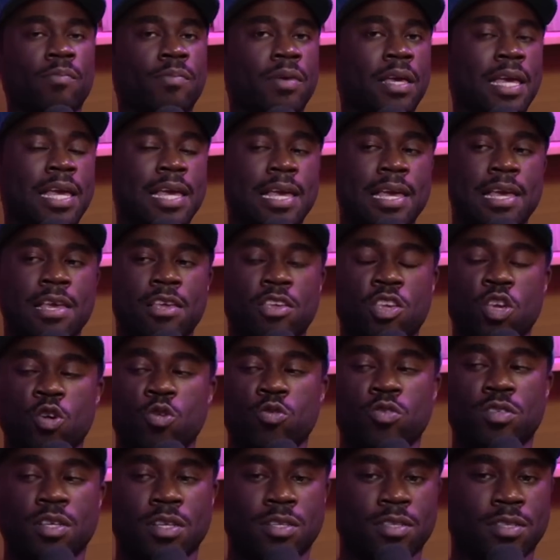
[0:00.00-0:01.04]
He
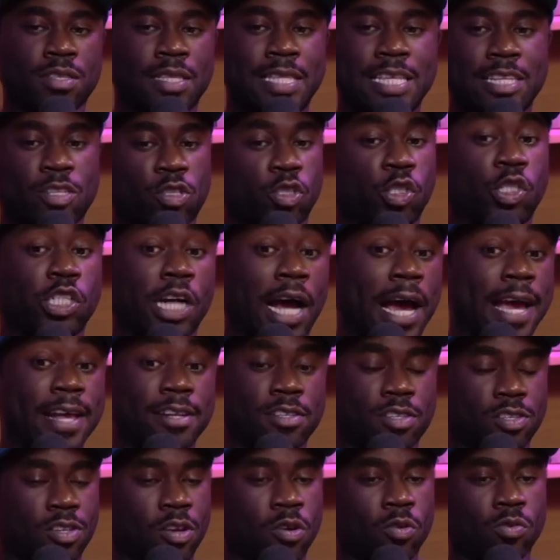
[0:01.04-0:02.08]
uses this
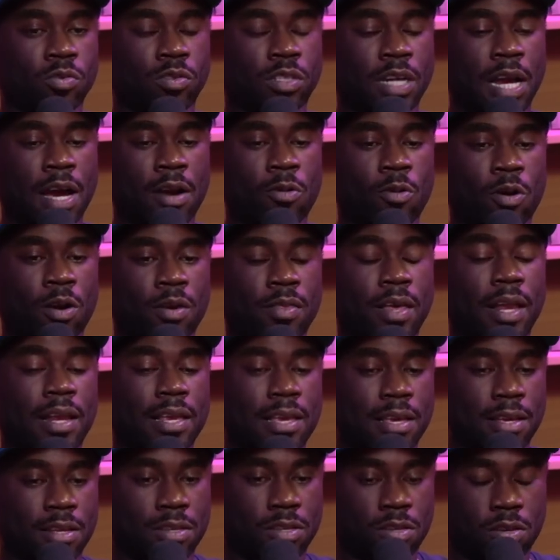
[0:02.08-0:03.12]
giant stone Jaguar that
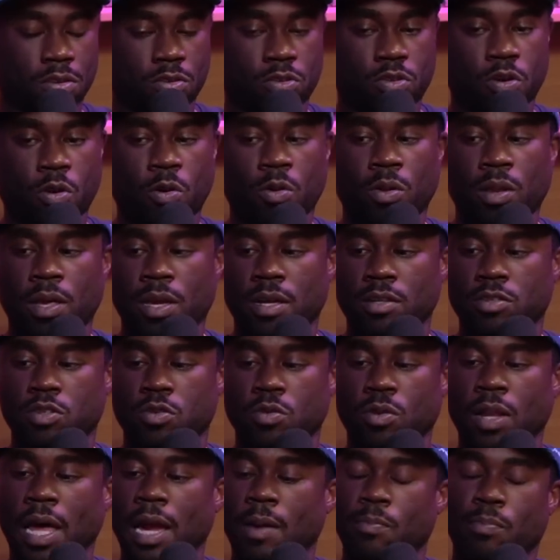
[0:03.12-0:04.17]
he is controlling
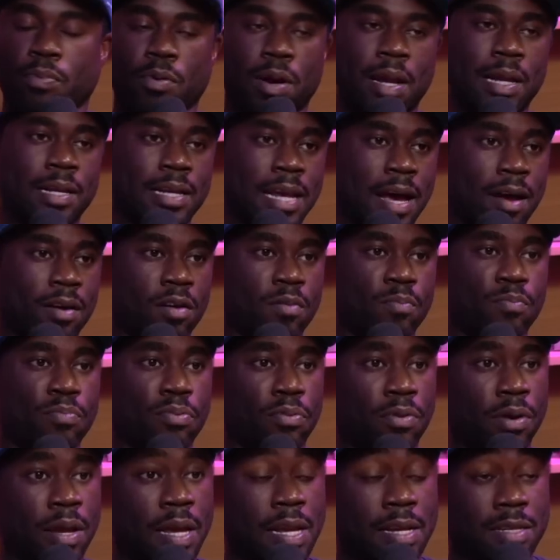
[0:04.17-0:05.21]
to like break down a
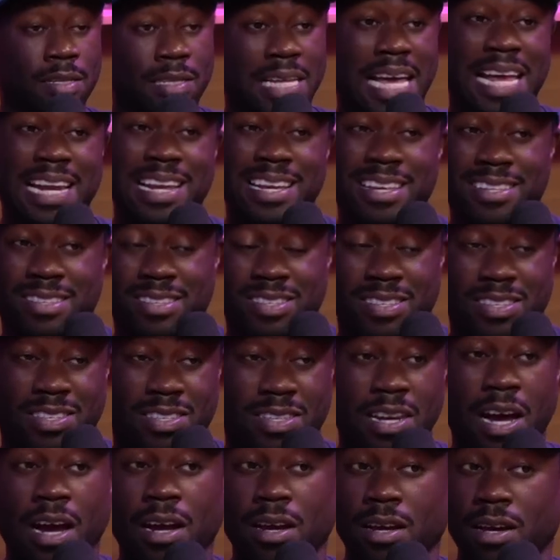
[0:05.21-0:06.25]
bridge that it's
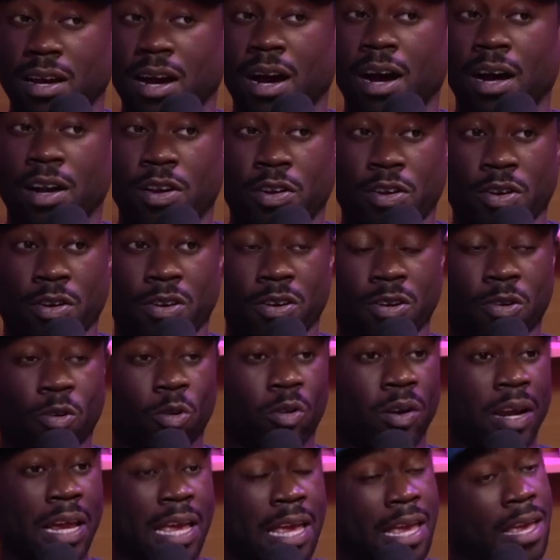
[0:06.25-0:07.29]
stuck under
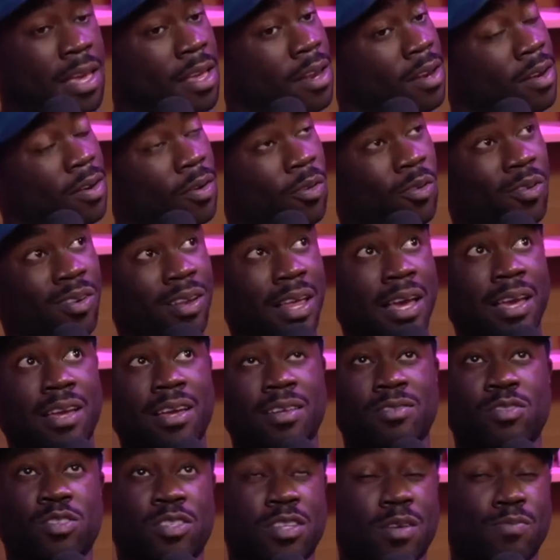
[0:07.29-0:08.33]
or in, or like
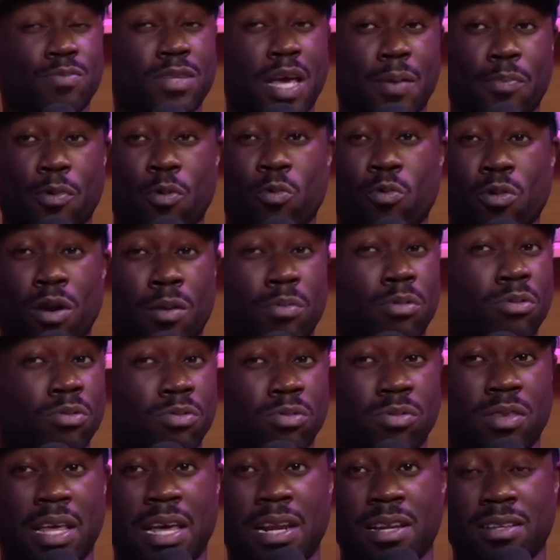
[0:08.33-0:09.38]
some type of
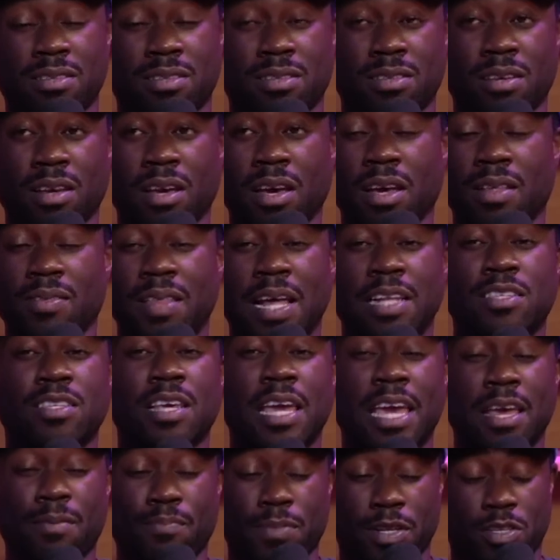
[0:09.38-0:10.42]
rubble that's
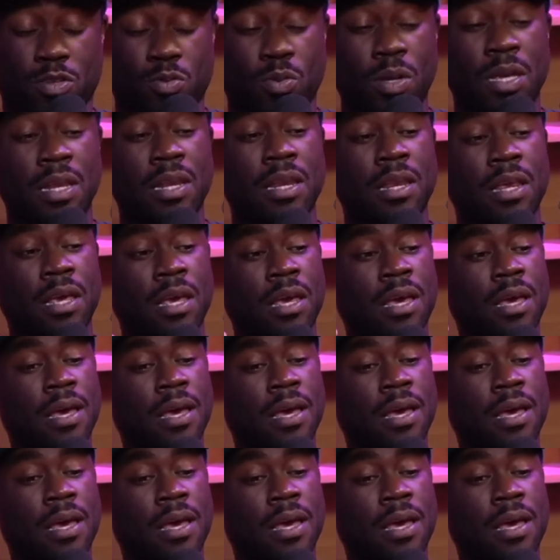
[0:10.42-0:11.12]
in between